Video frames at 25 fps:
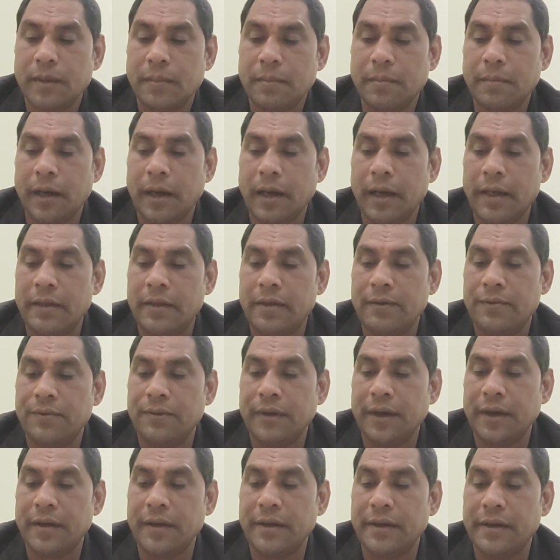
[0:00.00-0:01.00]
by
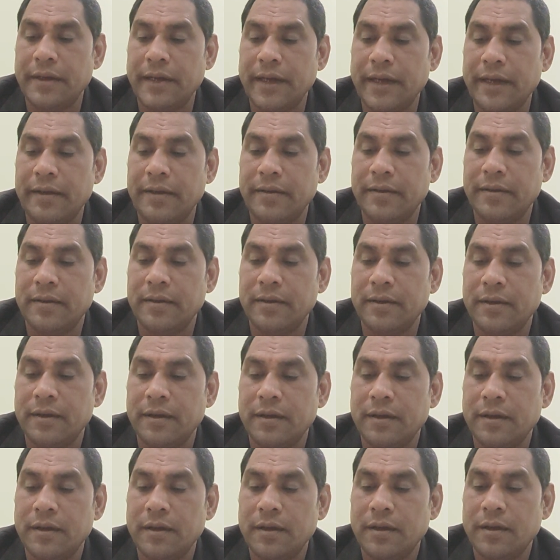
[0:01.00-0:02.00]
different tenants
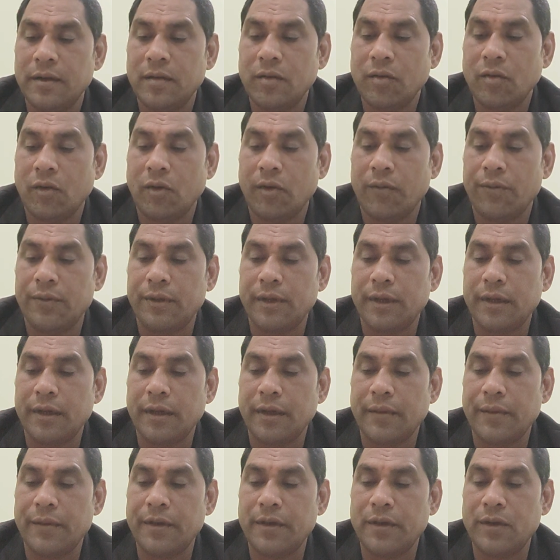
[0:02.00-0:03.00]
of the
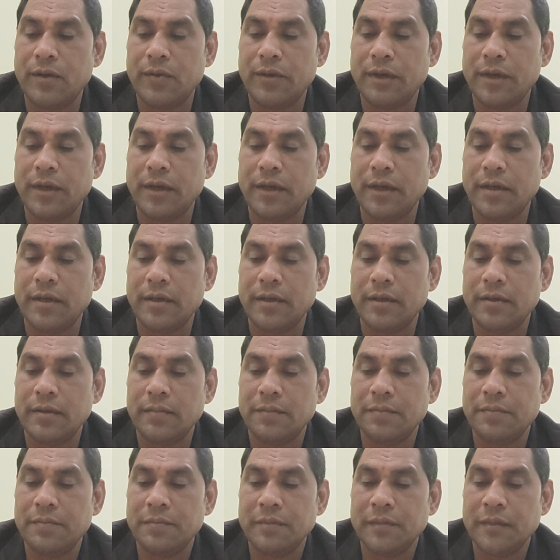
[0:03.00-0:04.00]
revenue village
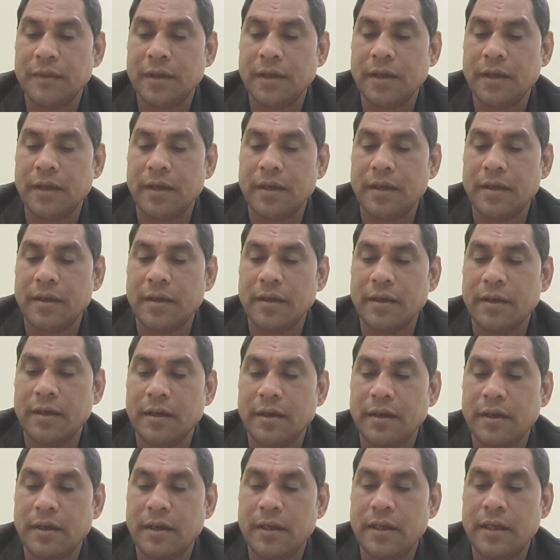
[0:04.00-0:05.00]

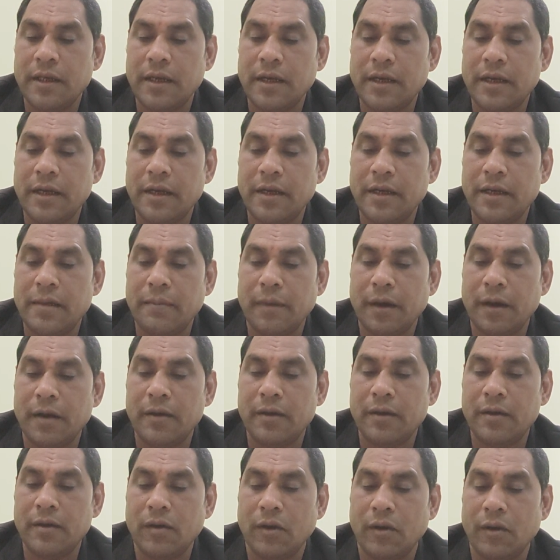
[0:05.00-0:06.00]
and yearly
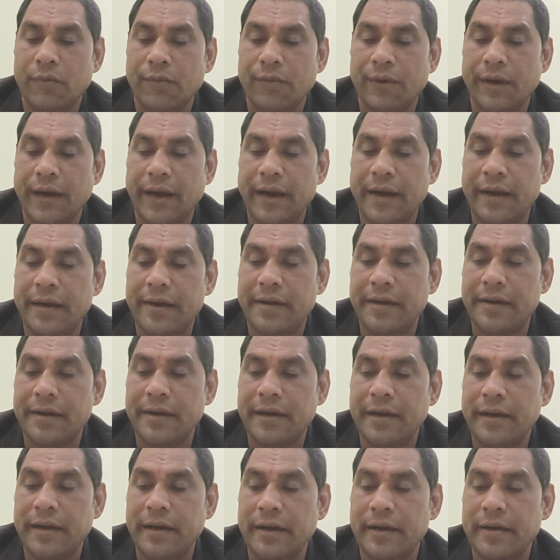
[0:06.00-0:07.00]
demand of rent
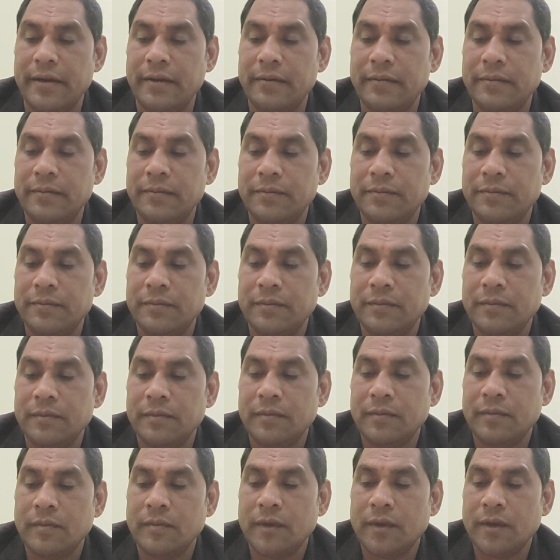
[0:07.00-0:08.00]
and
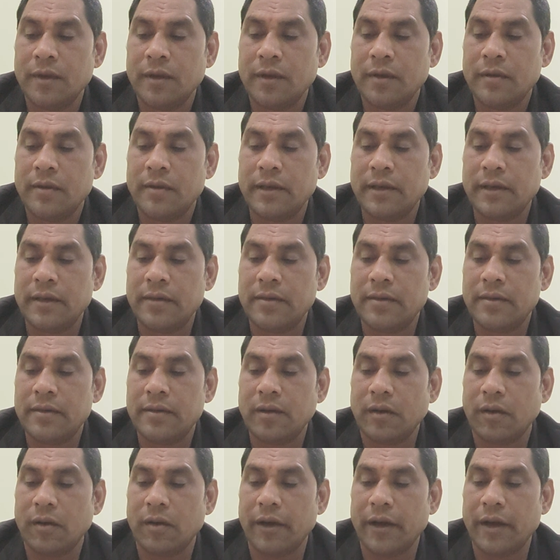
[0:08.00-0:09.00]

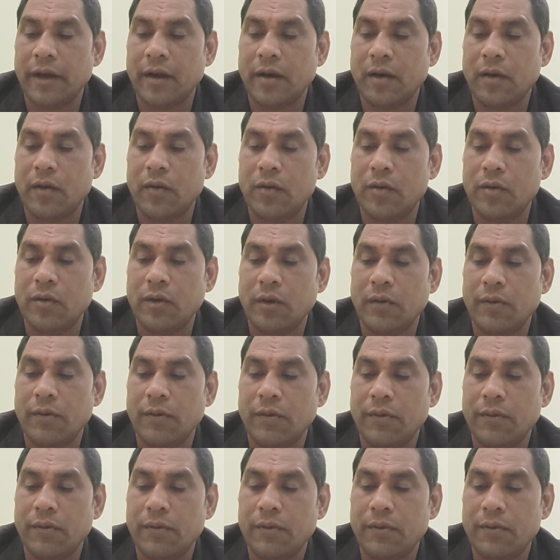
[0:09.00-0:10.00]
cess on account of
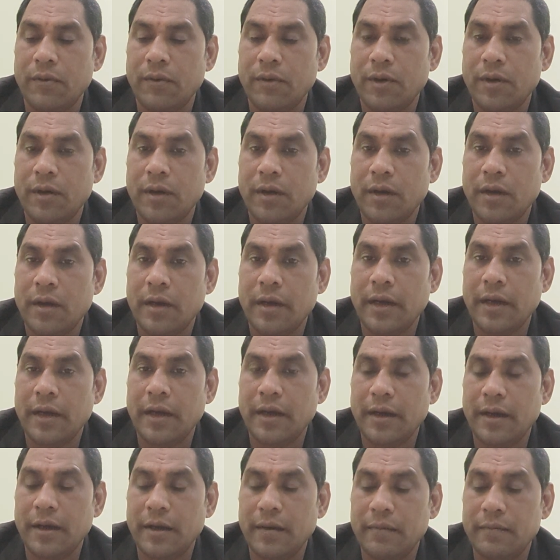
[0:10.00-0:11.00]

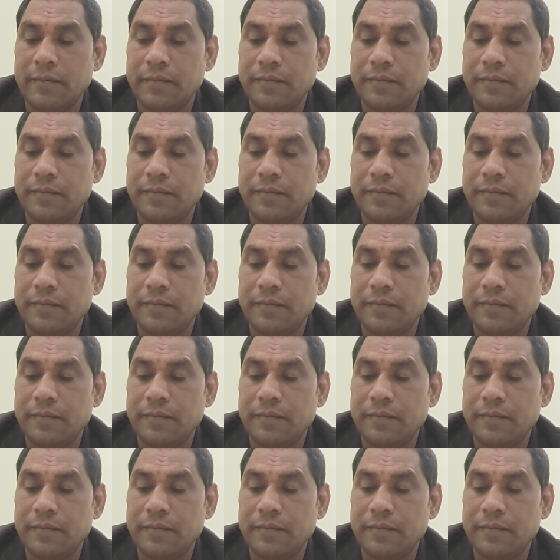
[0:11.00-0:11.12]
land